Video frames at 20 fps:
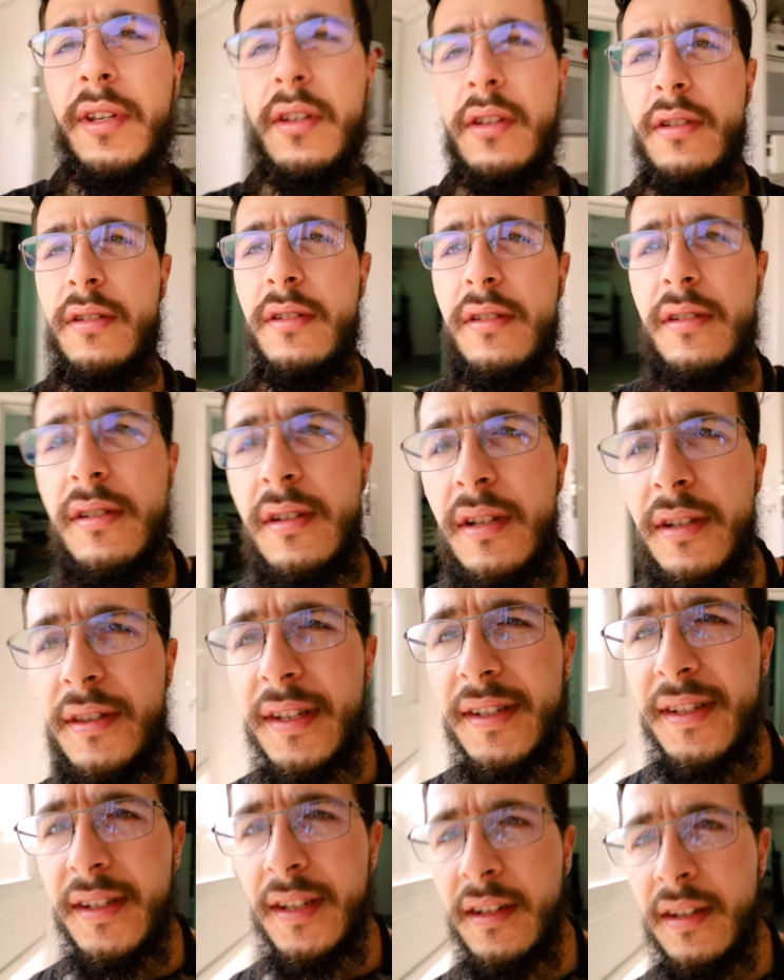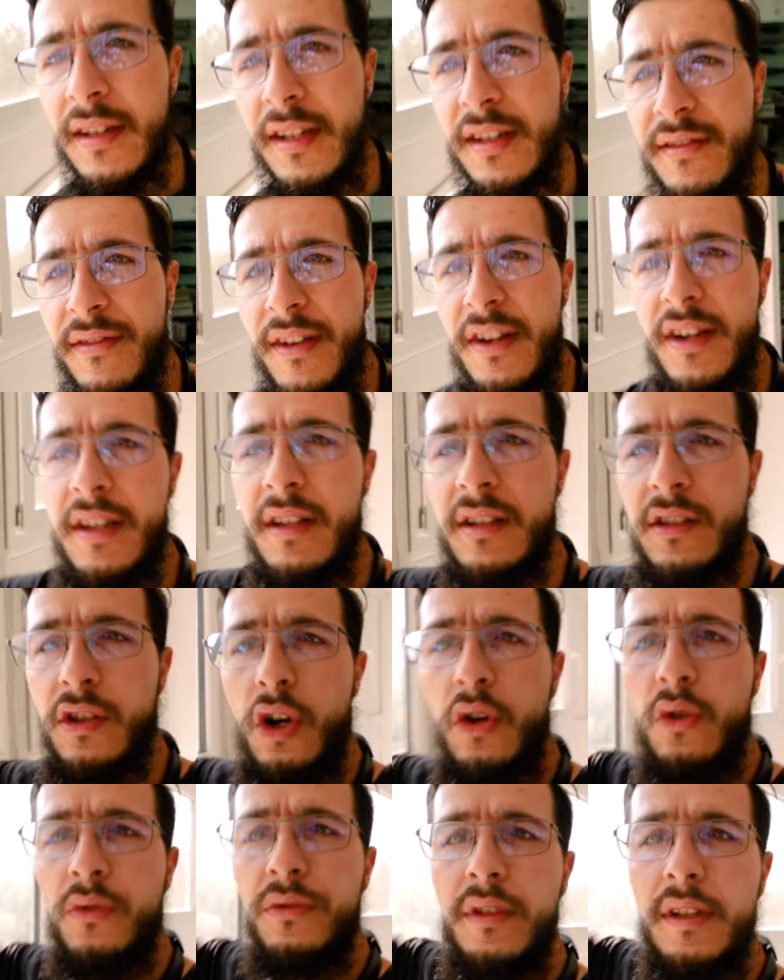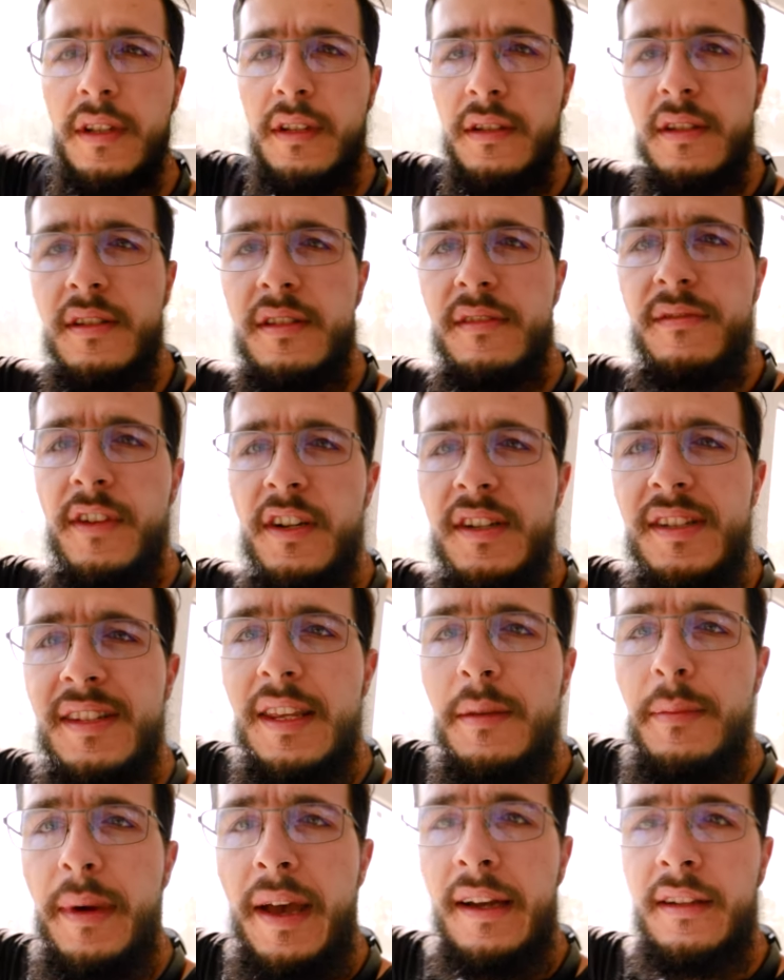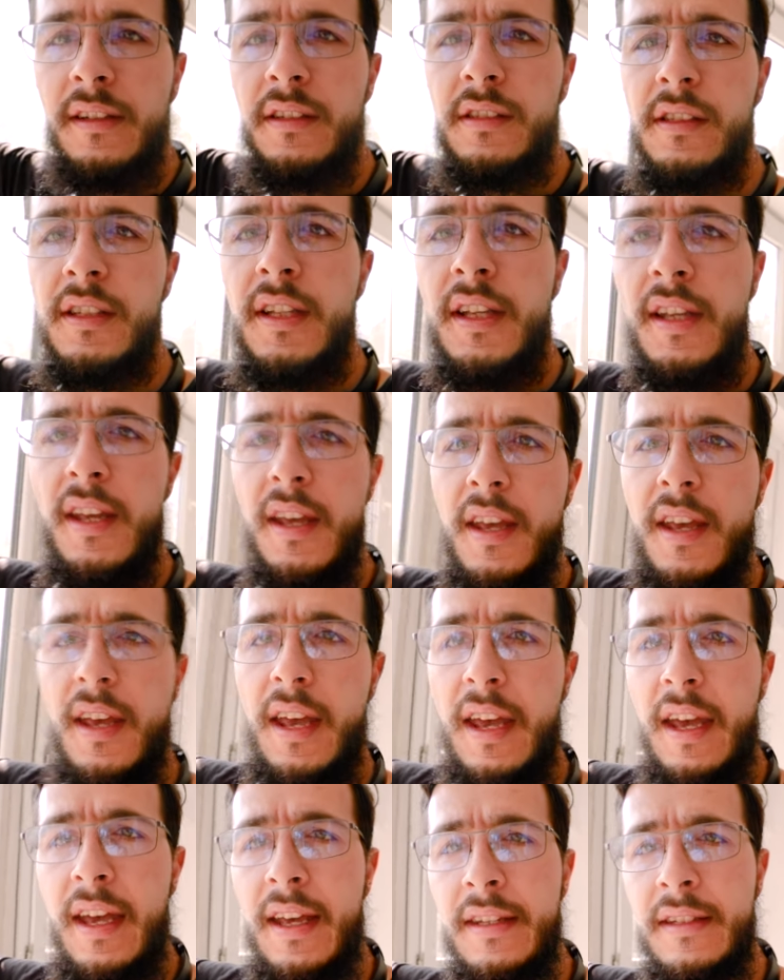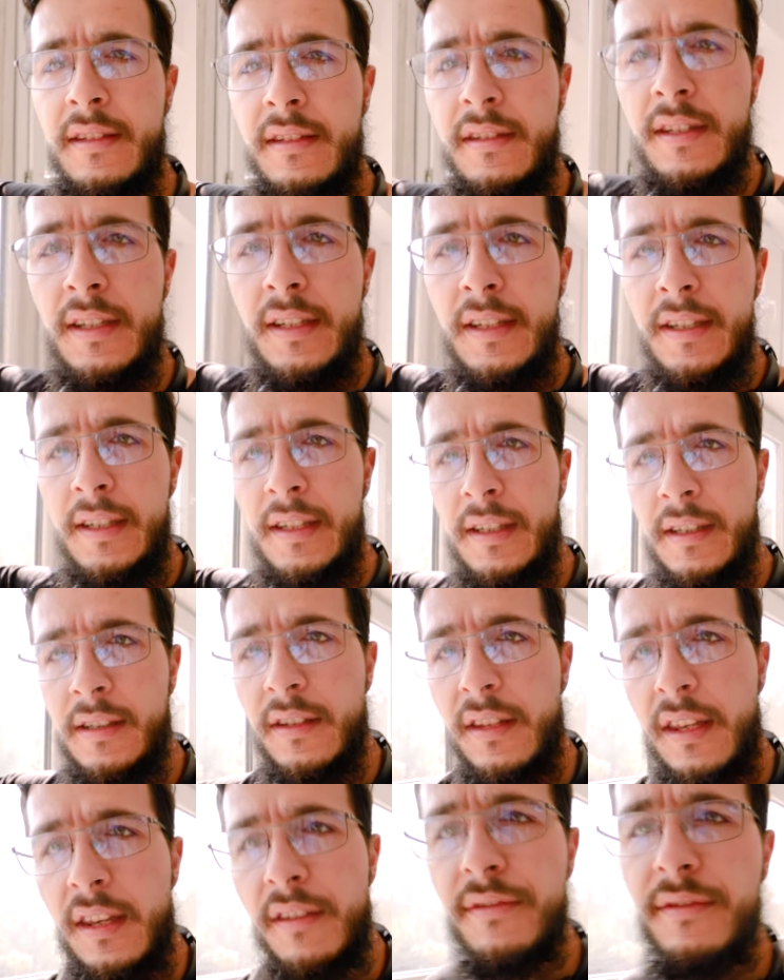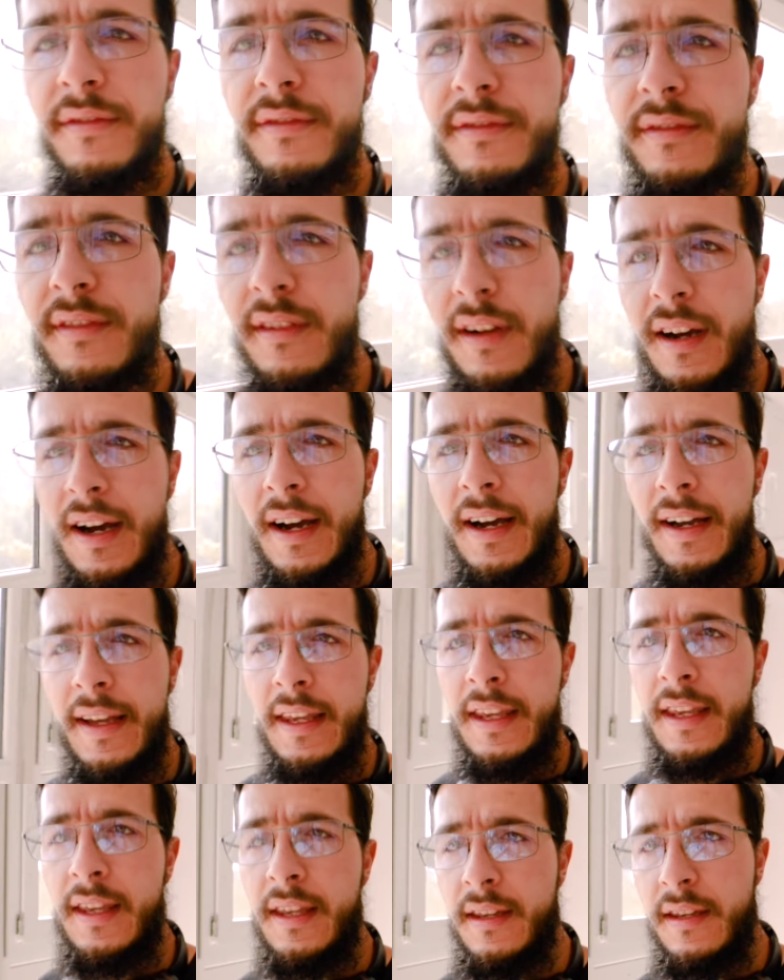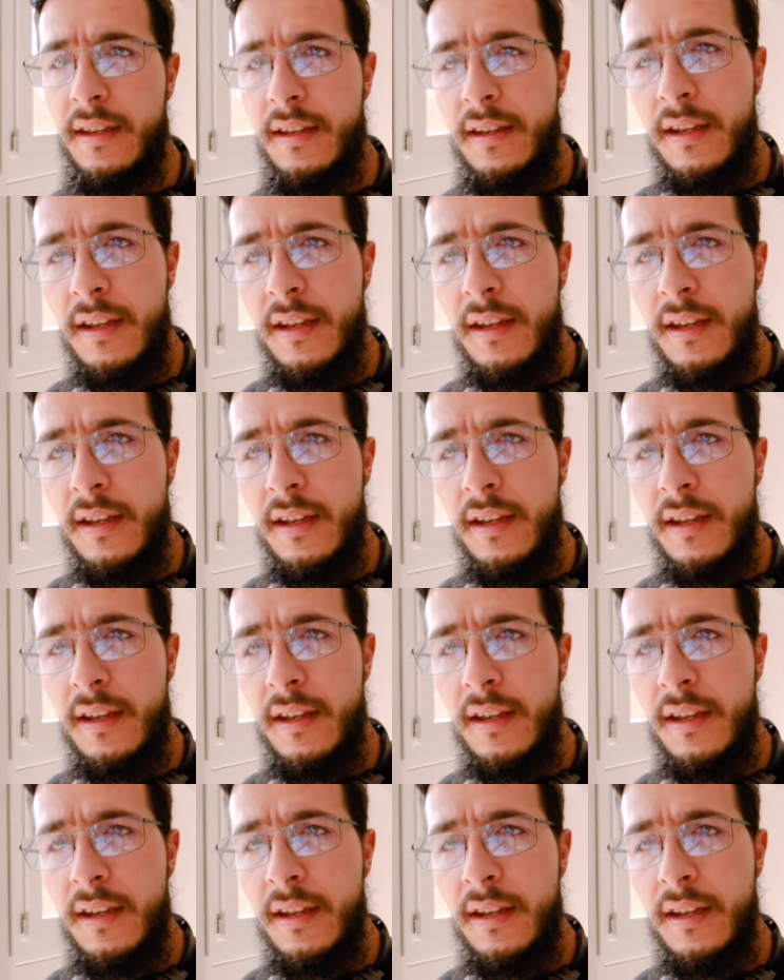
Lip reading: because the sun is very low, this very steep angle, and if I